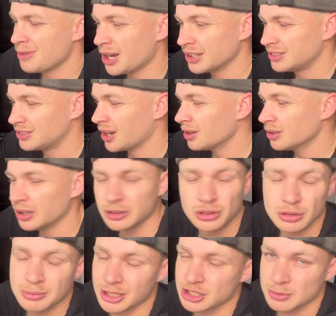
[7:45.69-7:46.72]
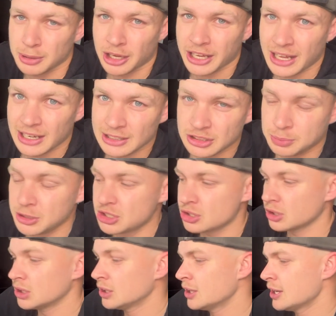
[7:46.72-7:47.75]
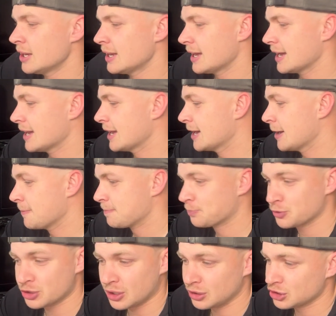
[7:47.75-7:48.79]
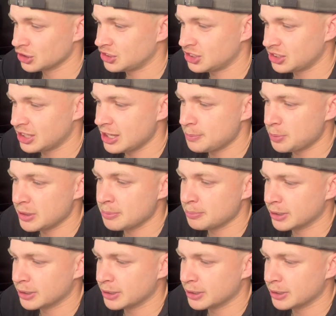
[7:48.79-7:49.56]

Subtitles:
I don't know too much about Alex Mitchell, so I'll just skip him.